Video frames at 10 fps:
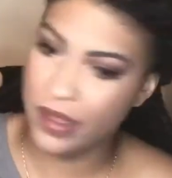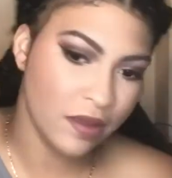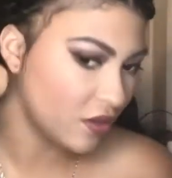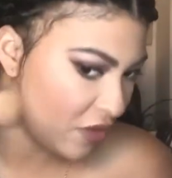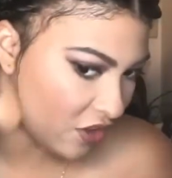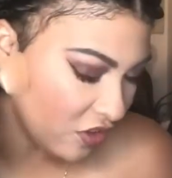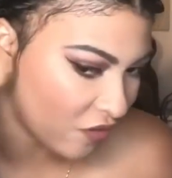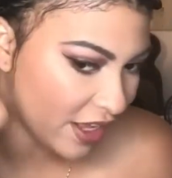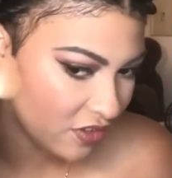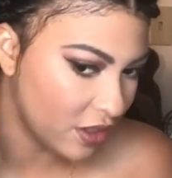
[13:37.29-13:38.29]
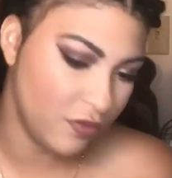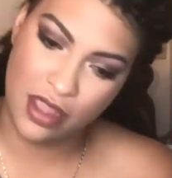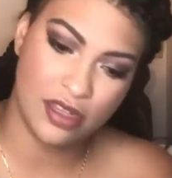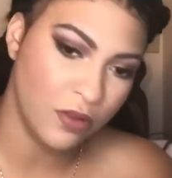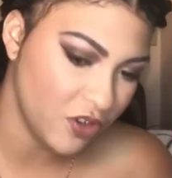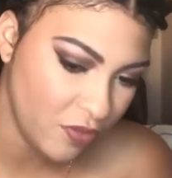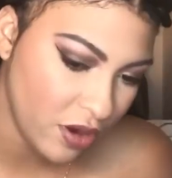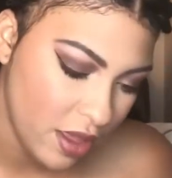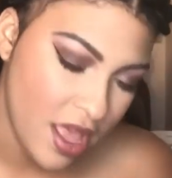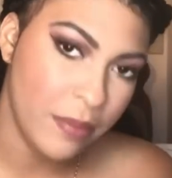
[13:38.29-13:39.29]
if you do your edges after your
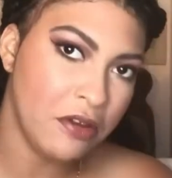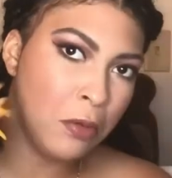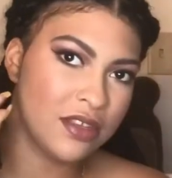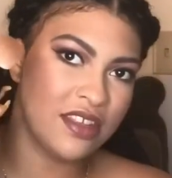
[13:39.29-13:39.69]
foundation,